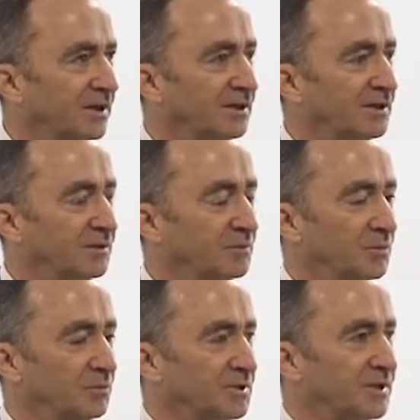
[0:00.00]

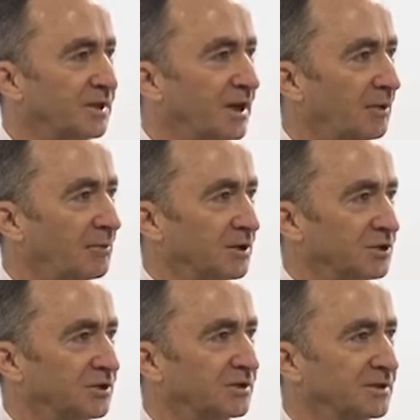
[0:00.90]
We'll see how
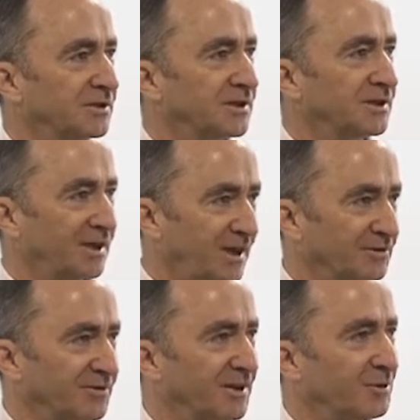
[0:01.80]
much
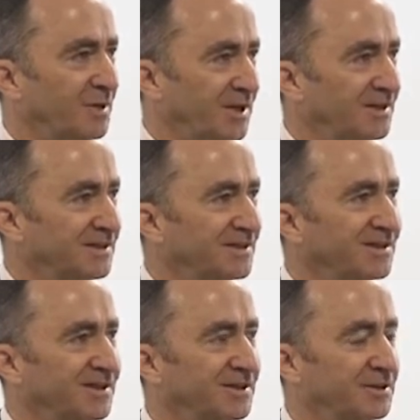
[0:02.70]
louder they'll be.
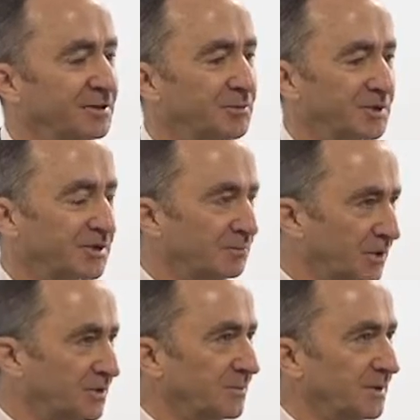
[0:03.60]
But some
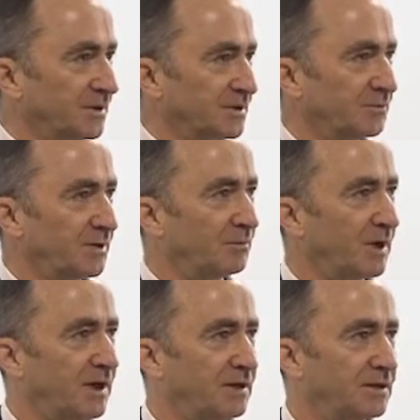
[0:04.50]
measurements have been
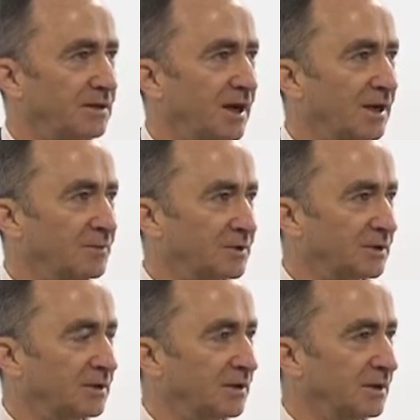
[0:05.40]
made in labs
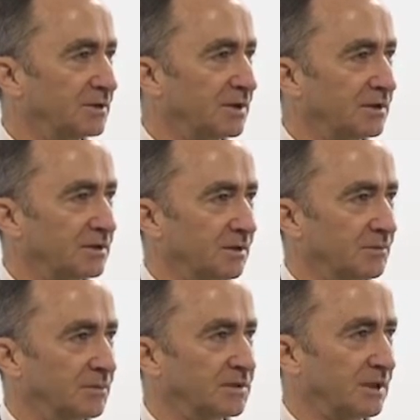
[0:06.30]
and seen
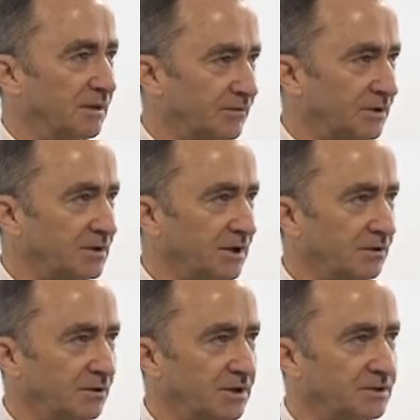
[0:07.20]
some significant
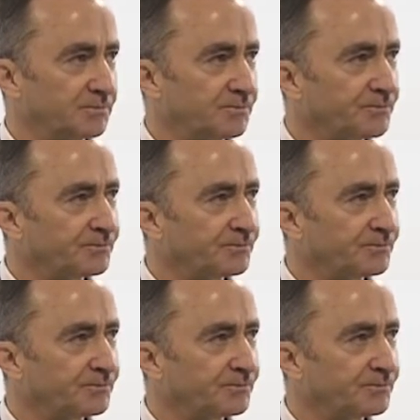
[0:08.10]
increase.